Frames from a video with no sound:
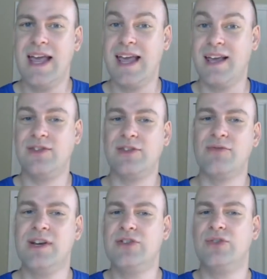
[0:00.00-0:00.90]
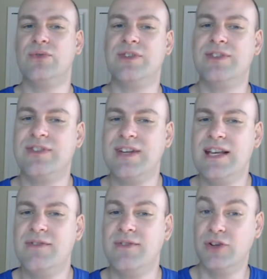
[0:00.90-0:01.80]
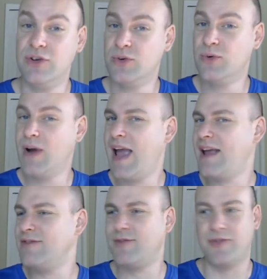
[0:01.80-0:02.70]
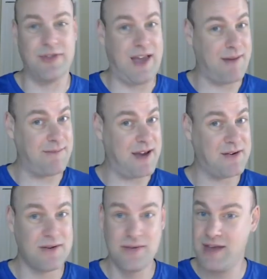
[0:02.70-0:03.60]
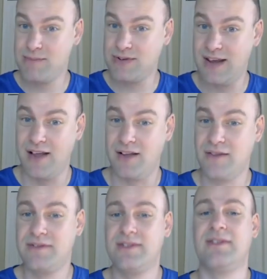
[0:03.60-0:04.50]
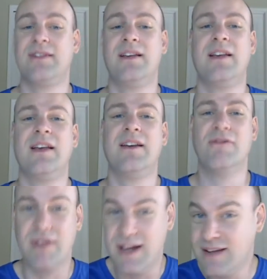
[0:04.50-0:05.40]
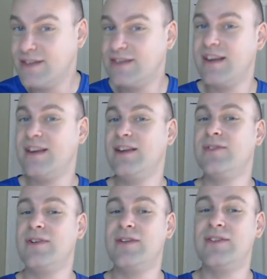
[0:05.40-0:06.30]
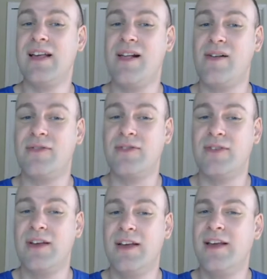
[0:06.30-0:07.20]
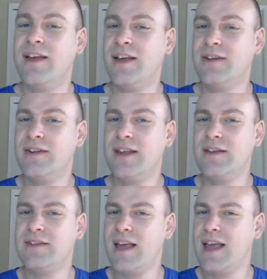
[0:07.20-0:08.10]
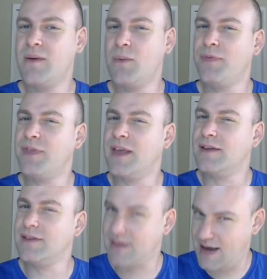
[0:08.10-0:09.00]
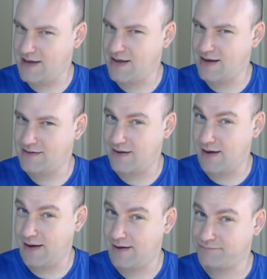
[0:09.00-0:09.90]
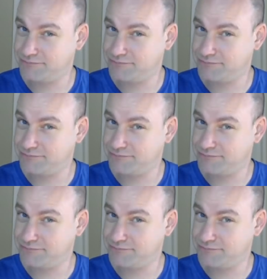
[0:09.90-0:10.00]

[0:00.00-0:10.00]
history to deceive you and, for that matter, themselves. Read the studies for yourself. Do they say what they say they say?